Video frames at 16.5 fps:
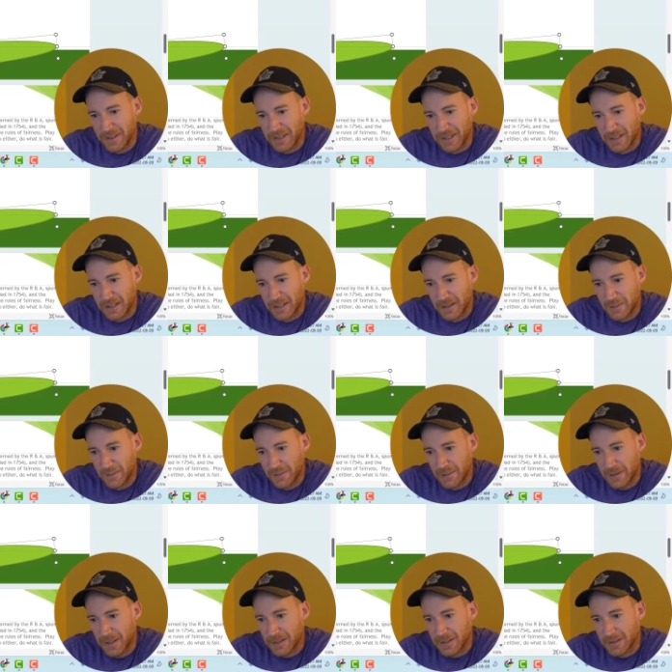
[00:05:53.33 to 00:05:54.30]
Um,
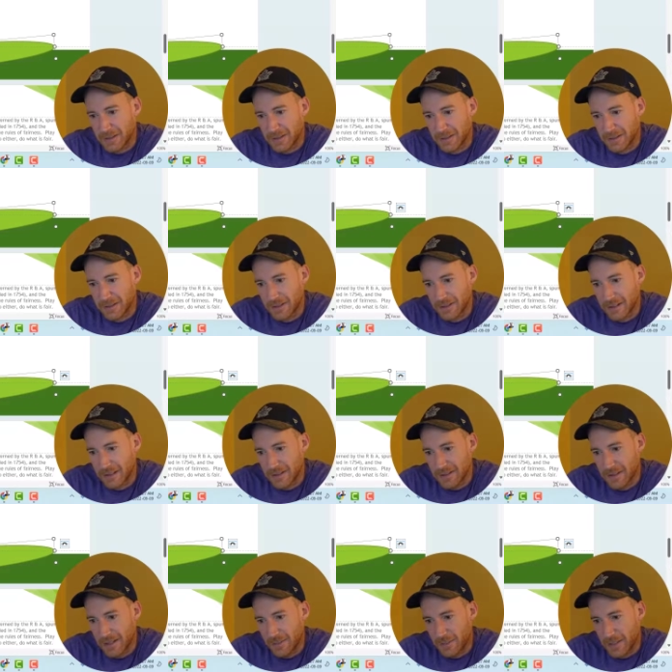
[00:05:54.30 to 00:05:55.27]
that looks,
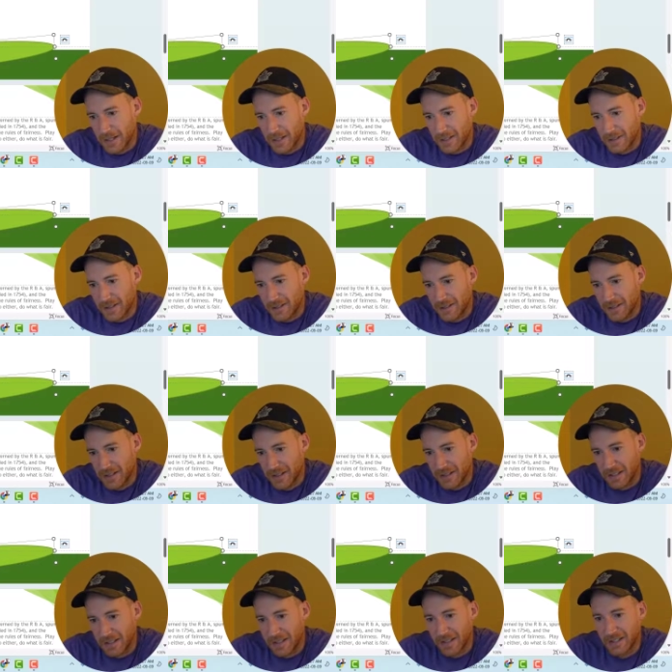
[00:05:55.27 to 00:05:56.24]
that's not bad. That's
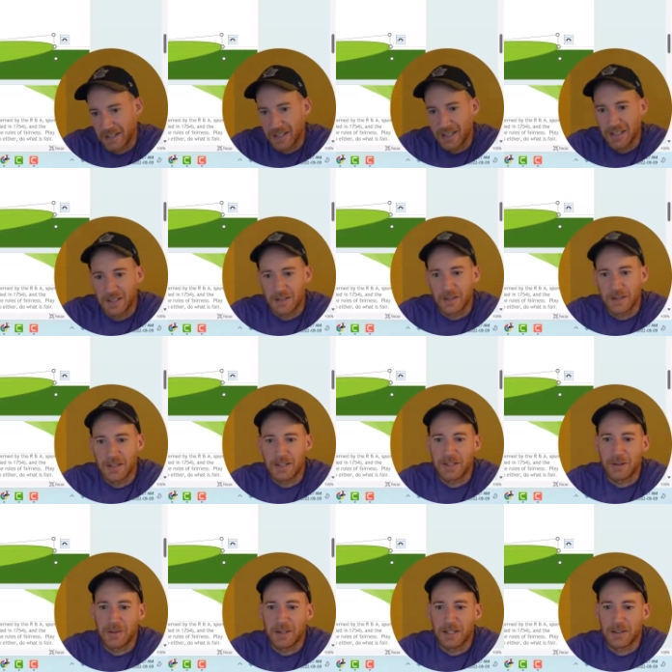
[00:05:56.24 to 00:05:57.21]
getting there. So
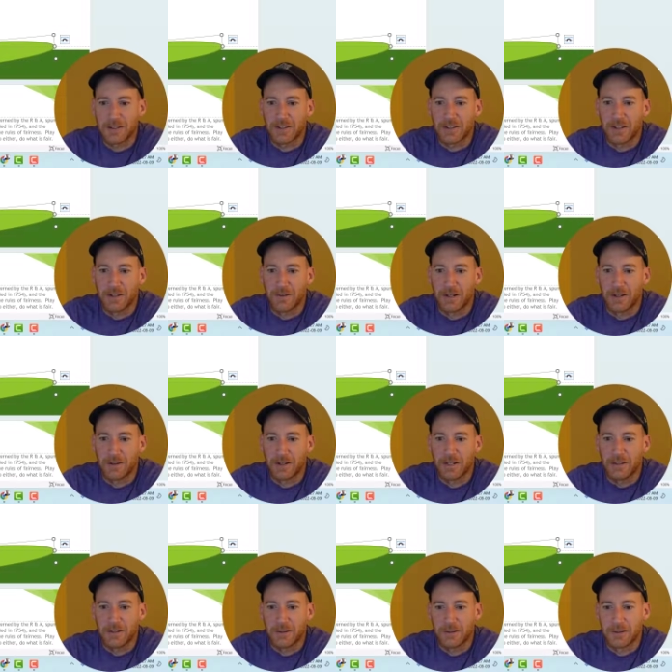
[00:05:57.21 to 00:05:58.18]
let's see what that looks like right
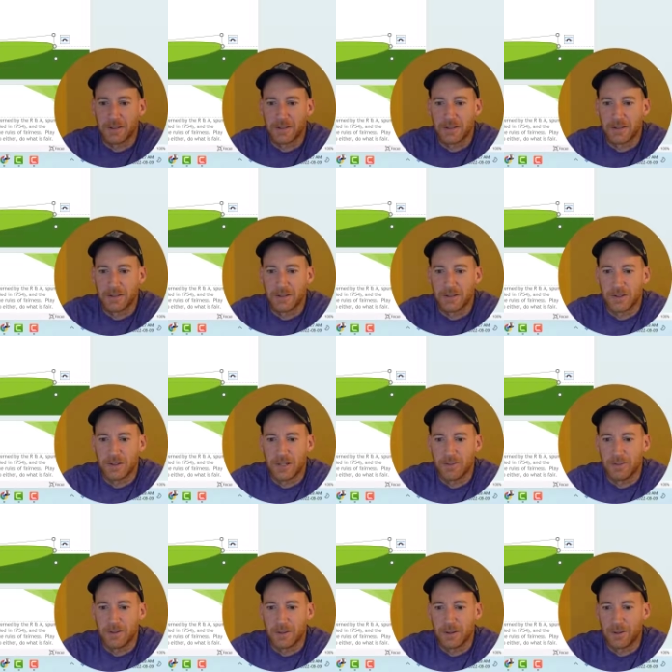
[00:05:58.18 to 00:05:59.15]
away. So we'll just
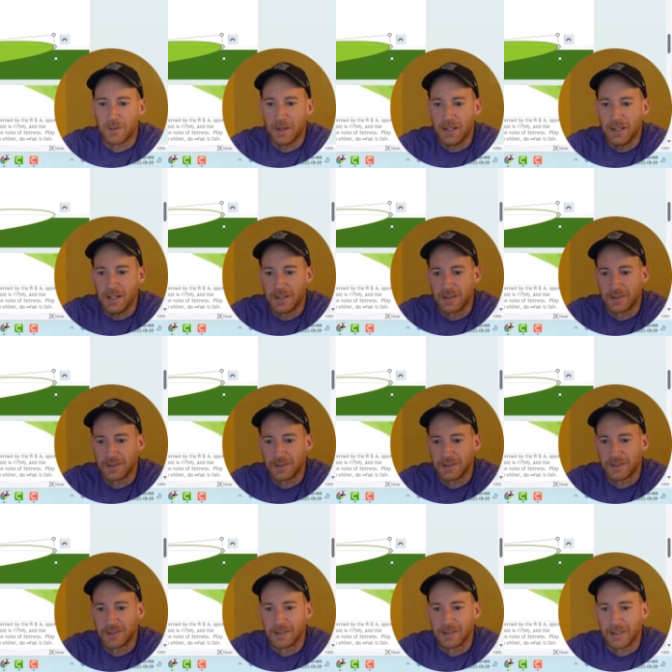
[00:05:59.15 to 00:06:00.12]
shape fill white
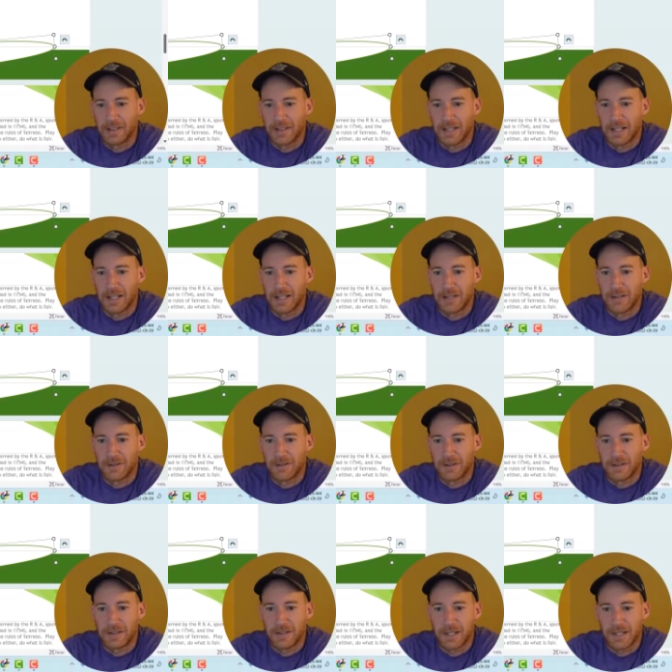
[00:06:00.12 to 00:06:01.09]
and then
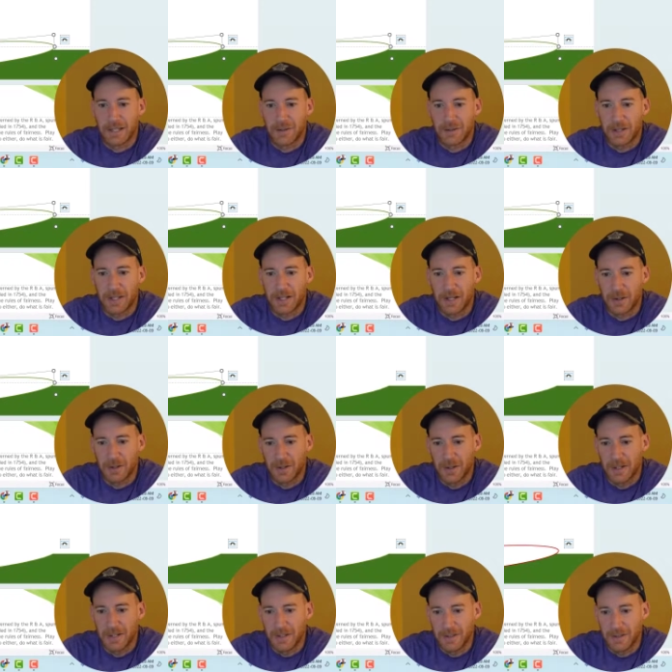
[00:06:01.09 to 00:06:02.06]
obviously take out that
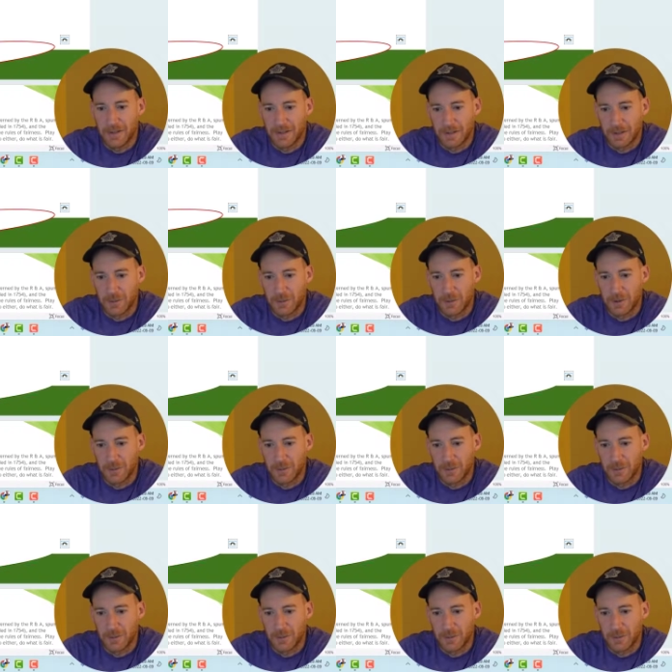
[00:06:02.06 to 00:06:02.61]
outline because we